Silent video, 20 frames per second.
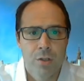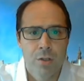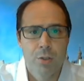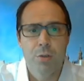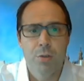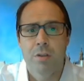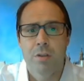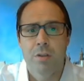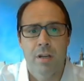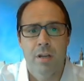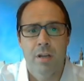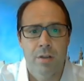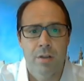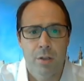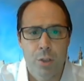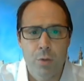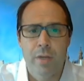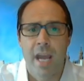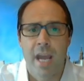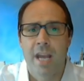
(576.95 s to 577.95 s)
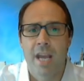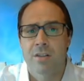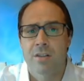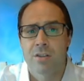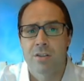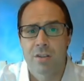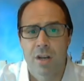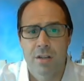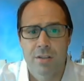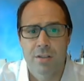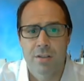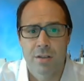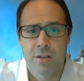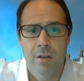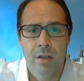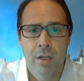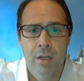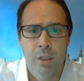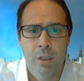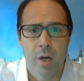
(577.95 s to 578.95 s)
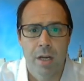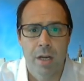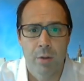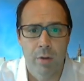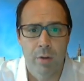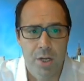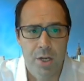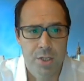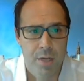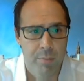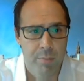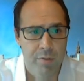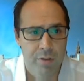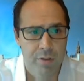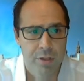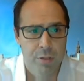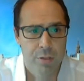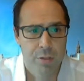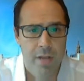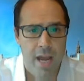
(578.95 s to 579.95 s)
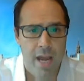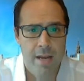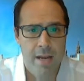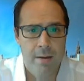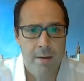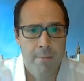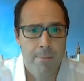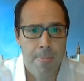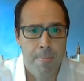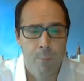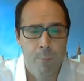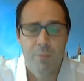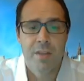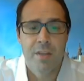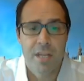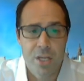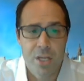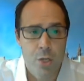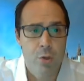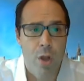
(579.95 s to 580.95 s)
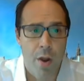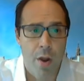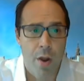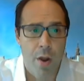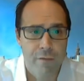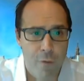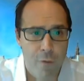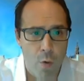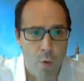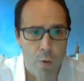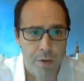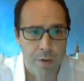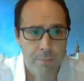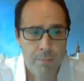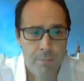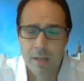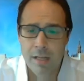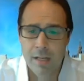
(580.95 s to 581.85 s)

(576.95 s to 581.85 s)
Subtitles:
due to the UK's uncertain trading relationship with the EU going forward.